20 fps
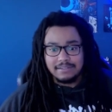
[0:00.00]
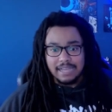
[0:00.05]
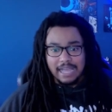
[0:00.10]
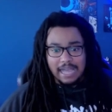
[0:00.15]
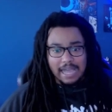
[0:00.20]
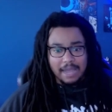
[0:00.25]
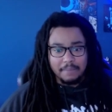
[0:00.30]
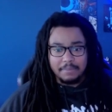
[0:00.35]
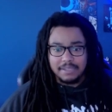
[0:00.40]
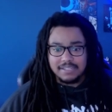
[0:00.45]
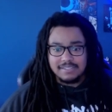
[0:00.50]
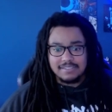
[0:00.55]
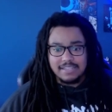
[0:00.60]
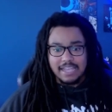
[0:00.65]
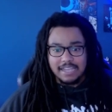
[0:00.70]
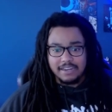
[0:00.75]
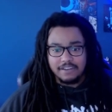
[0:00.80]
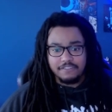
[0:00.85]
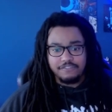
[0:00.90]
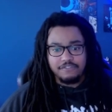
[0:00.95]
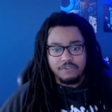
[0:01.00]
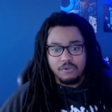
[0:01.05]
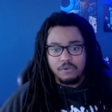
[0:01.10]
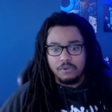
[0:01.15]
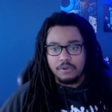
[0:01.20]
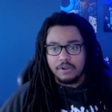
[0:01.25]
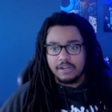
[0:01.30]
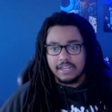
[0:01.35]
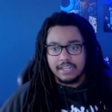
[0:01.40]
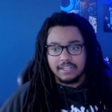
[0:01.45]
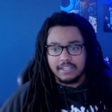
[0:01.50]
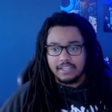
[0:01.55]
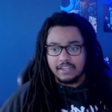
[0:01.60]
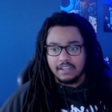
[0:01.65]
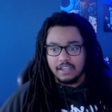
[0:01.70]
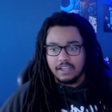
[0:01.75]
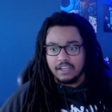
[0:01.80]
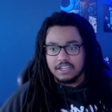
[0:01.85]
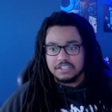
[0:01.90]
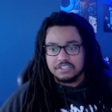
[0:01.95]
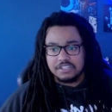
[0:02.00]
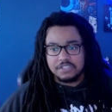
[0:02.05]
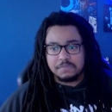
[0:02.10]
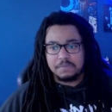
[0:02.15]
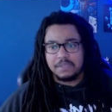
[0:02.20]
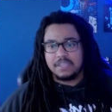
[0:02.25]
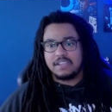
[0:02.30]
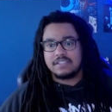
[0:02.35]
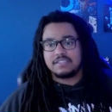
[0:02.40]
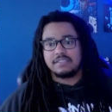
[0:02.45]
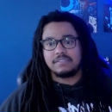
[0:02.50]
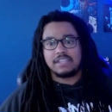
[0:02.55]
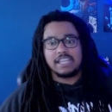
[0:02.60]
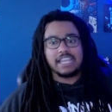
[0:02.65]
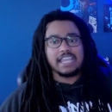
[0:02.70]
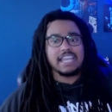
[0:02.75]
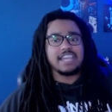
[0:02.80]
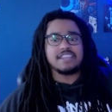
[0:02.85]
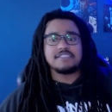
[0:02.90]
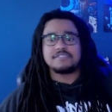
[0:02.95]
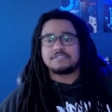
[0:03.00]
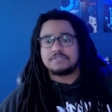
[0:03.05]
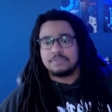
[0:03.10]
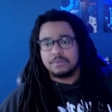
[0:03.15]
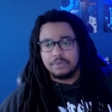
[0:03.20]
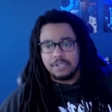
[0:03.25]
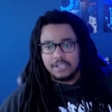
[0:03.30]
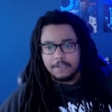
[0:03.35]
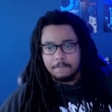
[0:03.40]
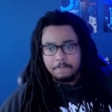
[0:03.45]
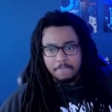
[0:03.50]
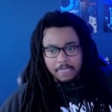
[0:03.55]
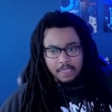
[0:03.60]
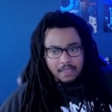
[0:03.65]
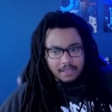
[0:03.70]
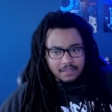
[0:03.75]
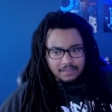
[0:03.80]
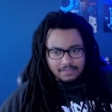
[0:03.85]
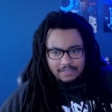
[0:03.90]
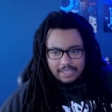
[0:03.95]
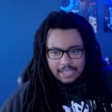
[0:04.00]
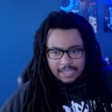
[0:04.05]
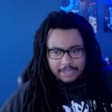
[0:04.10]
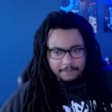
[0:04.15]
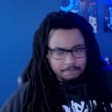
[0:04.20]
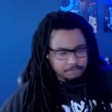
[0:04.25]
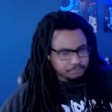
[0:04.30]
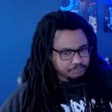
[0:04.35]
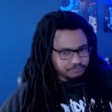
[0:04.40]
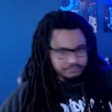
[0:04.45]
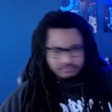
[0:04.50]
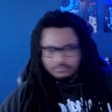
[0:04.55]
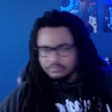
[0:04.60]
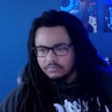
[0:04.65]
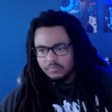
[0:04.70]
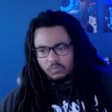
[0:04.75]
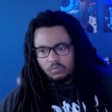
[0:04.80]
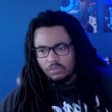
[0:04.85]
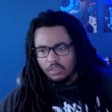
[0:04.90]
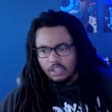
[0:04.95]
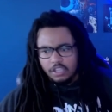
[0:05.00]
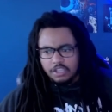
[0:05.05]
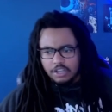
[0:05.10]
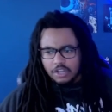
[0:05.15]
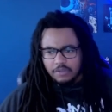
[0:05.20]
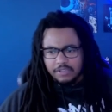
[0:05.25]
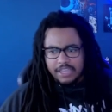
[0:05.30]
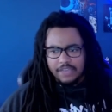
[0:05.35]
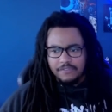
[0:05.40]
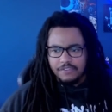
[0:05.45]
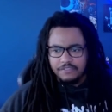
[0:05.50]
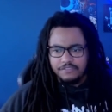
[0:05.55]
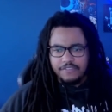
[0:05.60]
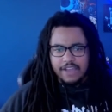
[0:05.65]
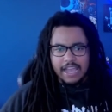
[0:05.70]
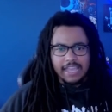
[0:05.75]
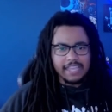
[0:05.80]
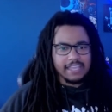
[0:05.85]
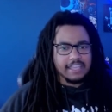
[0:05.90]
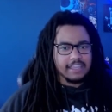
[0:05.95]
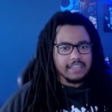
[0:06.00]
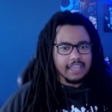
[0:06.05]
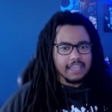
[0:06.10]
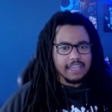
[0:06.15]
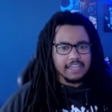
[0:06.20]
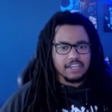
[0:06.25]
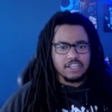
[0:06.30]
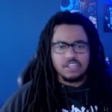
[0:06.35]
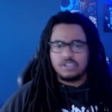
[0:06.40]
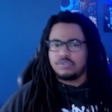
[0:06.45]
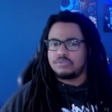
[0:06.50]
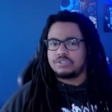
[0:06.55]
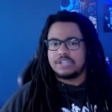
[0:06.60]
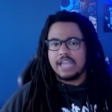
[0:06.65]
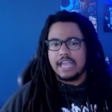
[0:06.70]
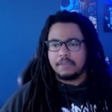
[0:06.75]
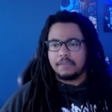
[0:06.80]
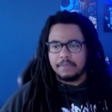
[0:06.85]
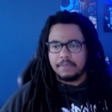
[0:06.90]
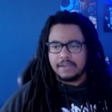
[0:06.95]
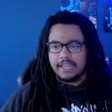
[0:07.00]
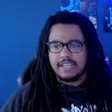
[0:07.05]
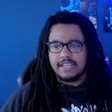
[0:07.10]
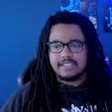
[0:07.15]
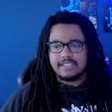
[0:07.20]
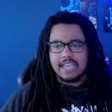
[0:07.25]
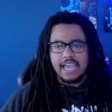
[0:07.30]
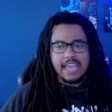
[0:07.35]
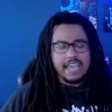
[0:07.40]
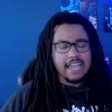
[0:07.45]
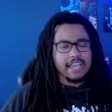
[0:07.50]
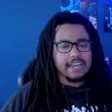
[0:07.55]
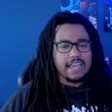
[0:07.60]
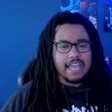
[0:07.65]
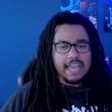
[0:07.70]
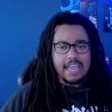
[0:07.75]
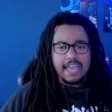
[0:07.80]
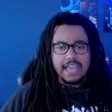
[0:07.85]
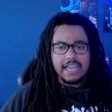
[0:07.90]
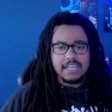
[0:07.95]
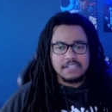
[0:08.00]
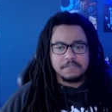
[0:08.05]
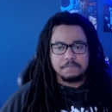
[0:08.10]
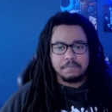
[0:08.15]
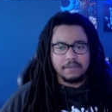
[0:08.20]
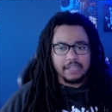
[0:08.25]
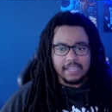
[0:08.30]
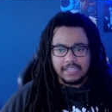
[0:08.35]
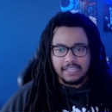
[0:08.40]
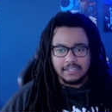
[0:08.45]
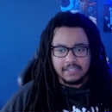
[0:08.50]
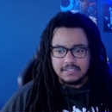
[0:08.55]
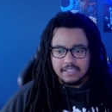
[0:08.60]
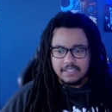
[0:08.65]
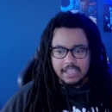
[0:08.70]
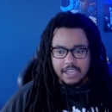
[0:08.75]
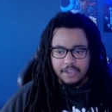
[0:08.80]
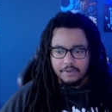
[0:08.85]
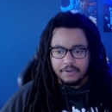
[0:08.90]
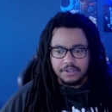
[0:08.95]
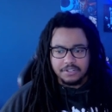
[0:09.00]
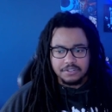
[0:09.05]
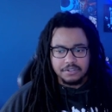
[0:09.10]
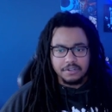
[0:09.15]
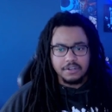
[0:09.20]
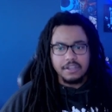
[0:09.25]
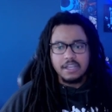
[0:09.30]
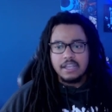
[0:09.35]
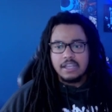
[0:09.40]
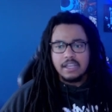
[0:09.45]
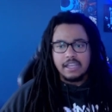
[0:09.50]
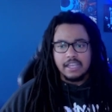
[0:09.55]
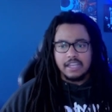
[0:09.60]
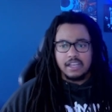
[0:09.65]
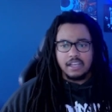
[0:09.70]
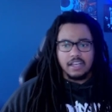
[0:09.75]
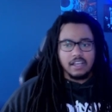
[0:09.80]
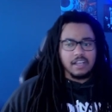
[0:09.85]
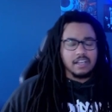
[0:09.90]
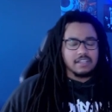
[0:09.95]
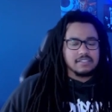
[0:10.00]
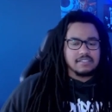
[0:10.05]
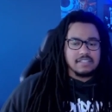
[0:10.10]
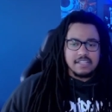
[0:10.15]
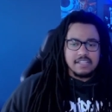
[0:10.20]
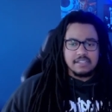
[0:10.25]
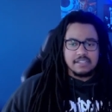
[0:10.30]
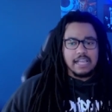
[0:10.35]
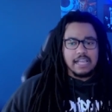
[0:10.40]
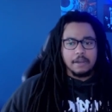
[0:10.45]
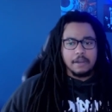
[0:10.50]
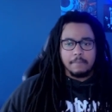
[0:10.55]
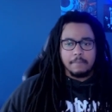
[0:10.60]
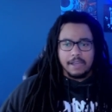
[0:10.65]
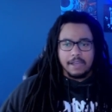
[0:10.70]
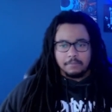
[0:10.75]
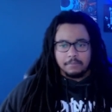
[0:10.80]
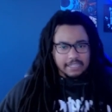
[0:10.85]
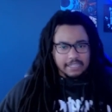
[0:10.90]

I'm excited for it. And then just because of the history that, you know, Kevin Feige and Hugh Jackman has had as playing this character, it says a lot about him.